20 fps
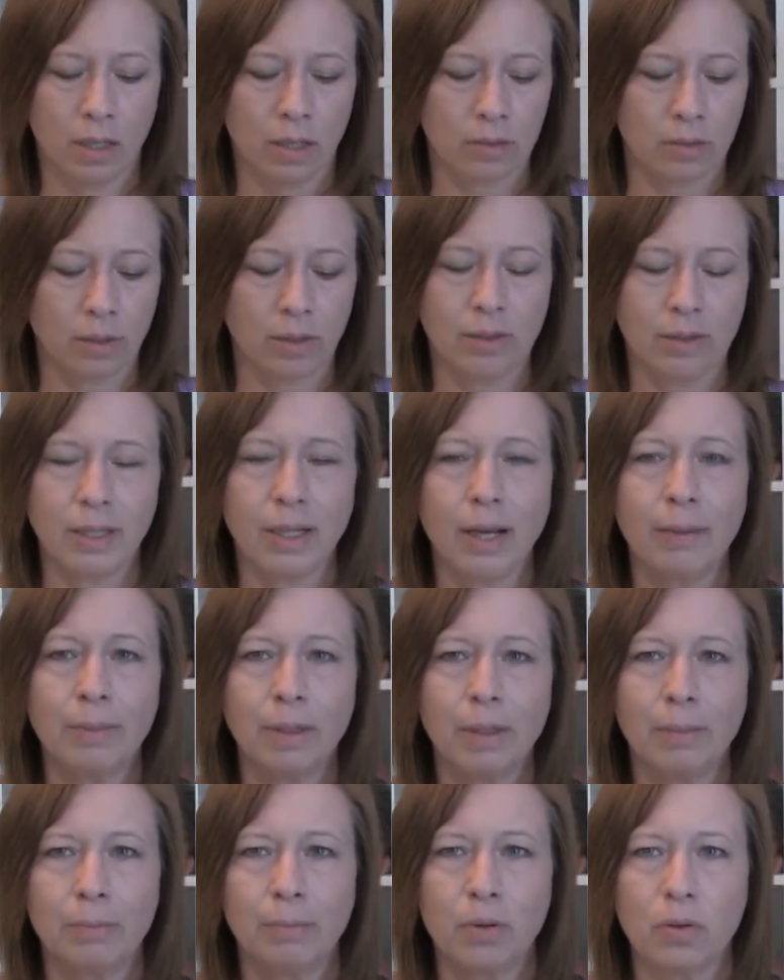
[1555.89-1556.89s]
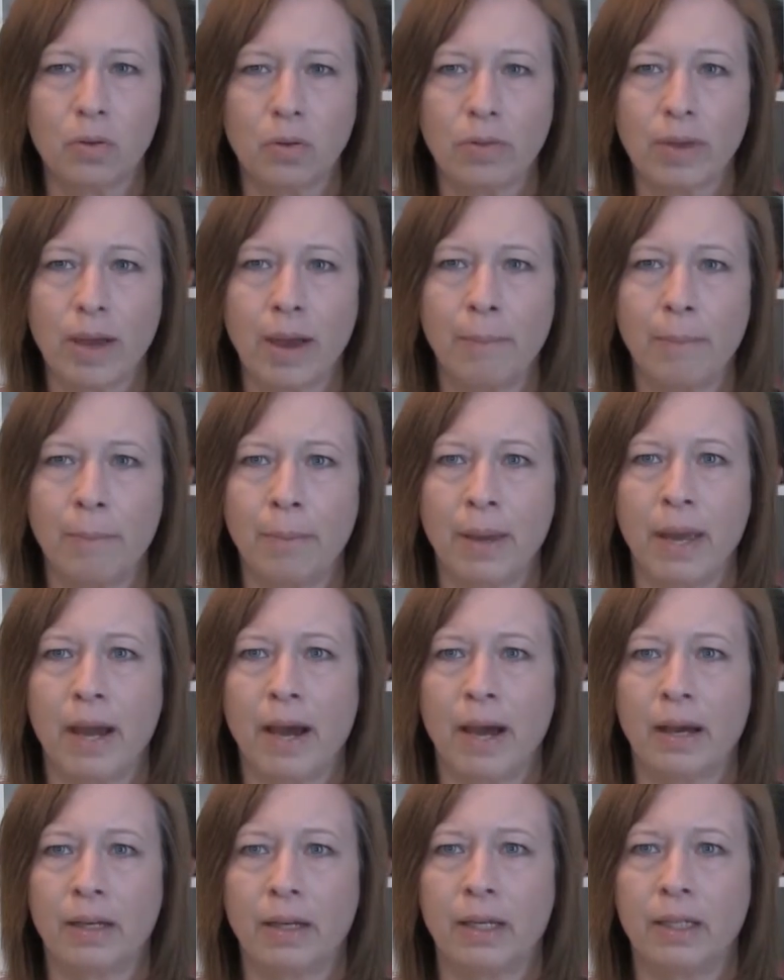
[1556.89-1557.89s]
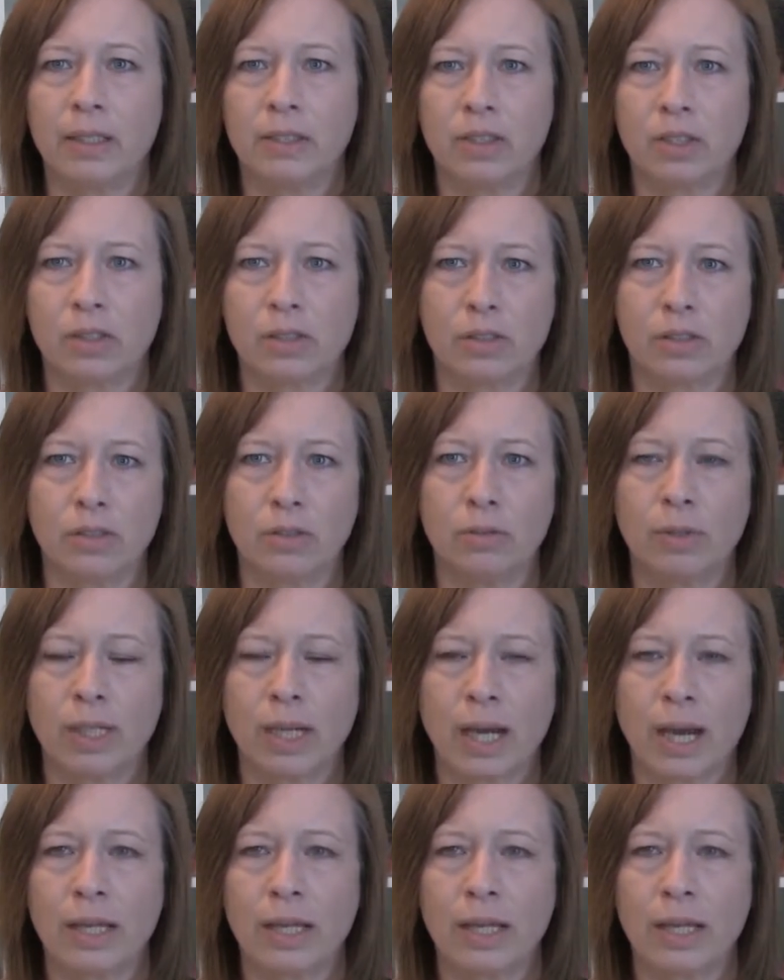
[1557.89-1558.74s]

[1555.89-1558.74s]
So I think I'm going to pull that back and just do an